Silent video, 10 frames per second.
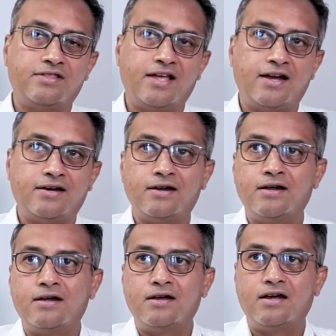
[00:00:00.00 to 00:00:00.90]
that
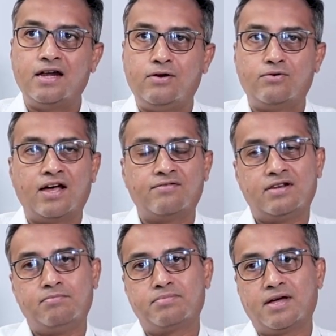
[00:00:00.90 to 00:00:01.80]
it would have an
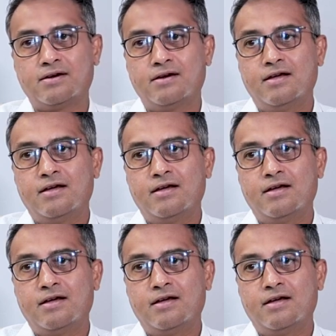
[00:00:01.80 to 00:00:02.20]
impact.